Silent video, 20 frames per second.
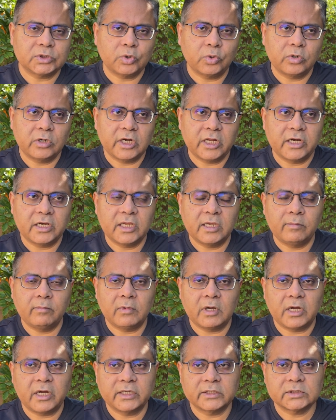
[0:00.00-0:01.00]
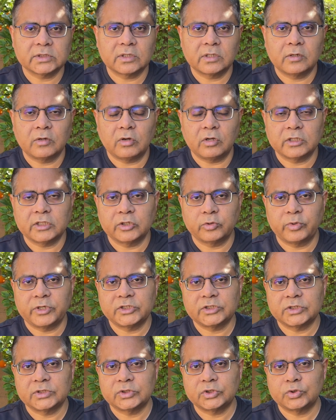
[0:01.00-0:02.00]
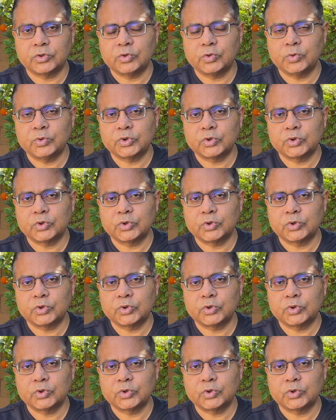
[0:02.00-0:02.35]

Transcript: Don't let him ask all the questions to you.